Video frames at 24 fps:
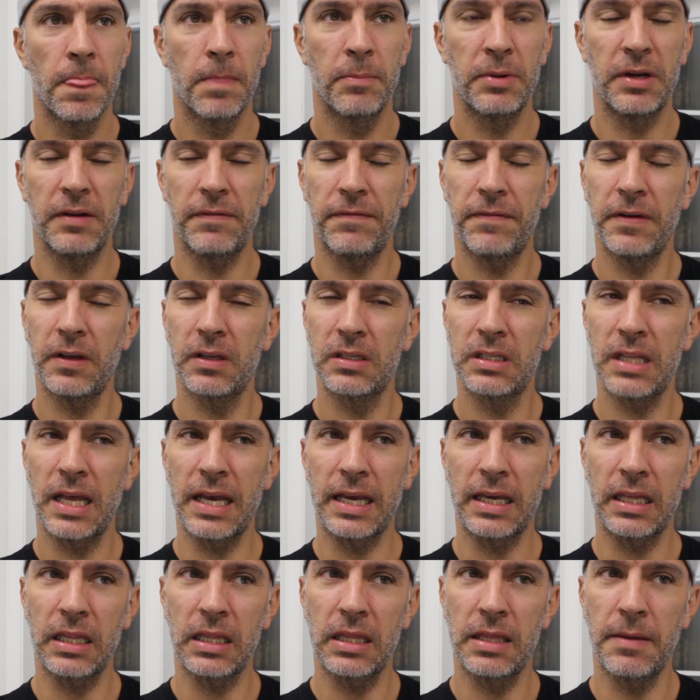but it feels
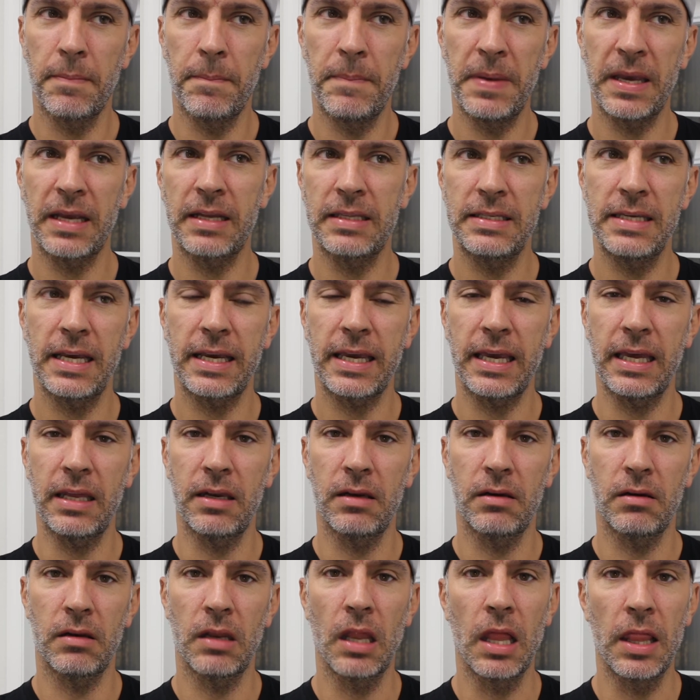like the big
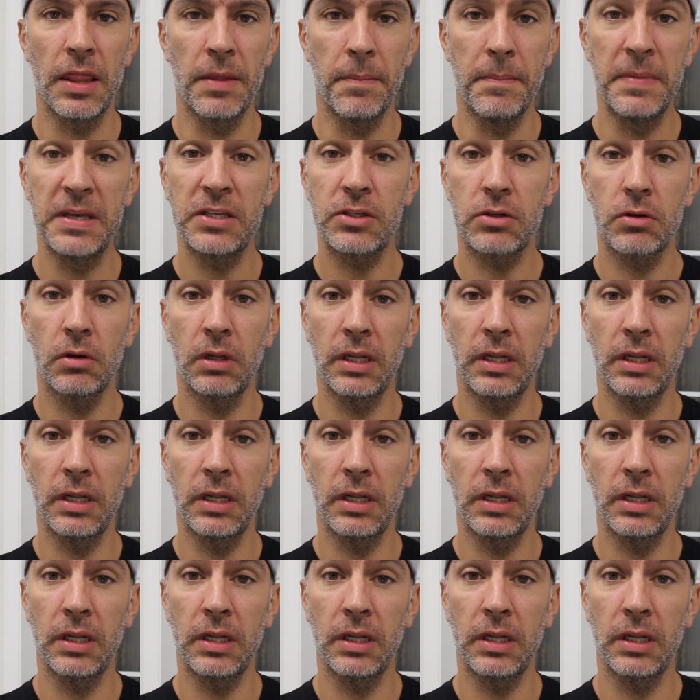ticket, the Mr.